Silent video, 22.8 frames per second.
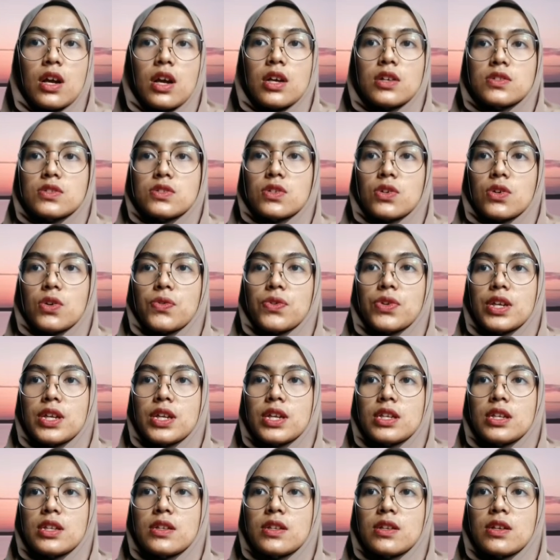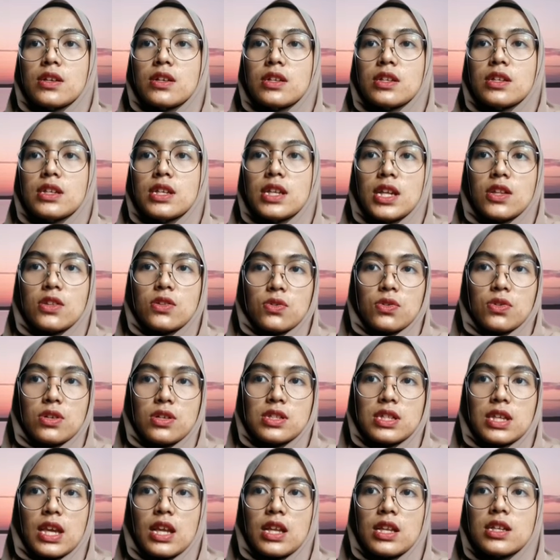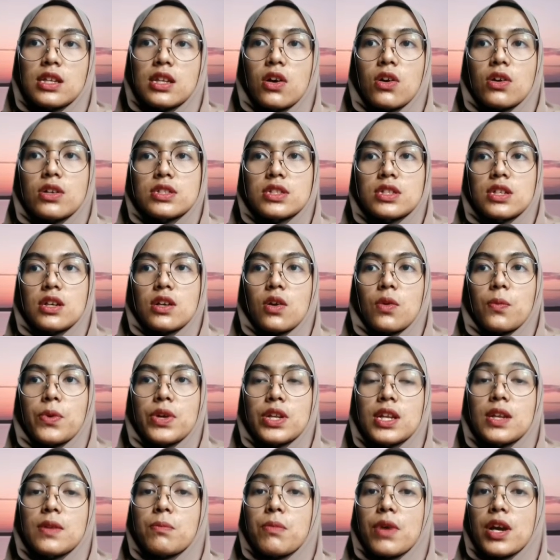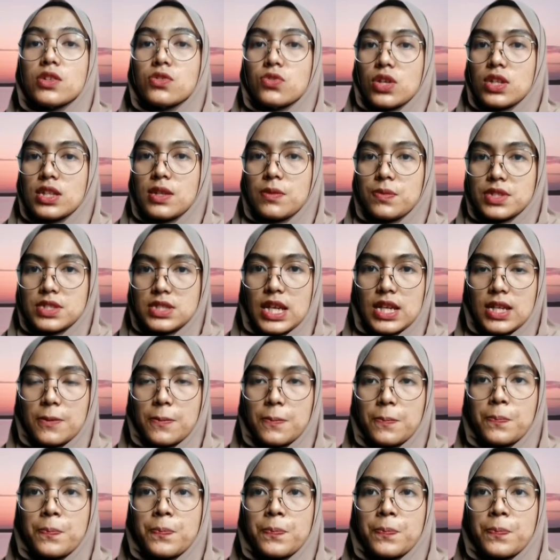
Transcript: so we need to rescaling the original component by 20%.